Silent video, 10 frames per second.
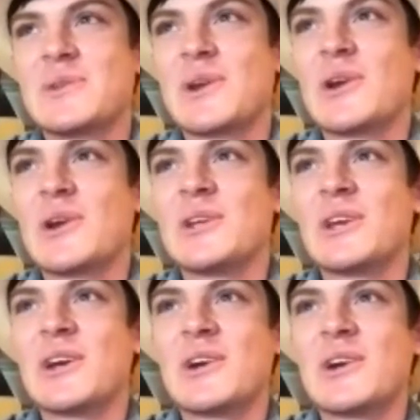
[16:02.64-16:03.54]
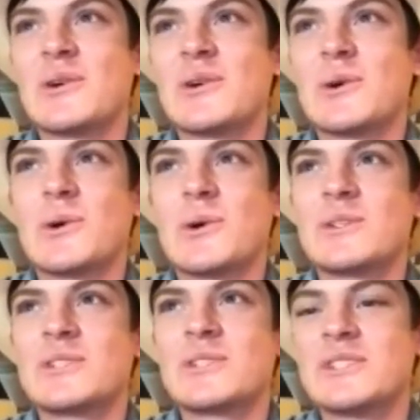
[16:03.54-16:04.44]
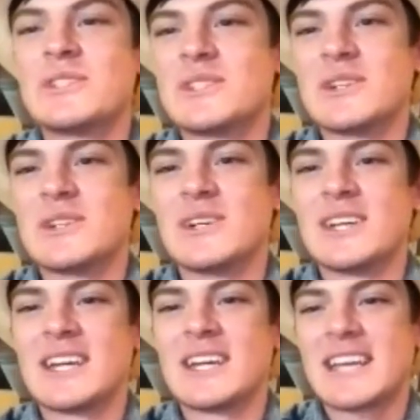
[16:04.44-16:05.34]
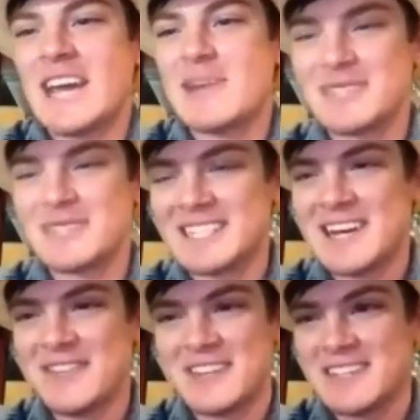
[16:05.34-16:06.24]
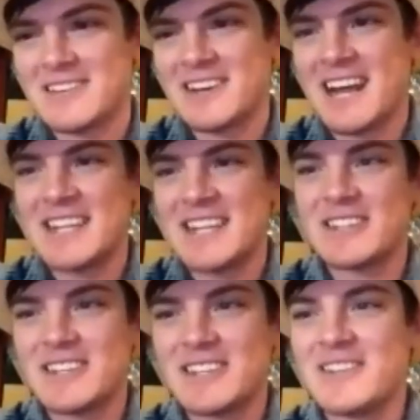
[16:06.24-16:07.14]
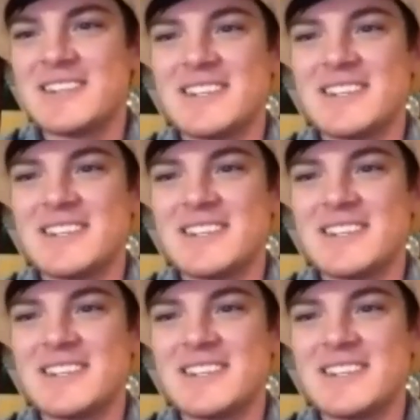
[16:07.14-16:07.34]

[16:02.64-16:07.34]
rodeo or horses or cowboy stuff, that's what I enjoy doing.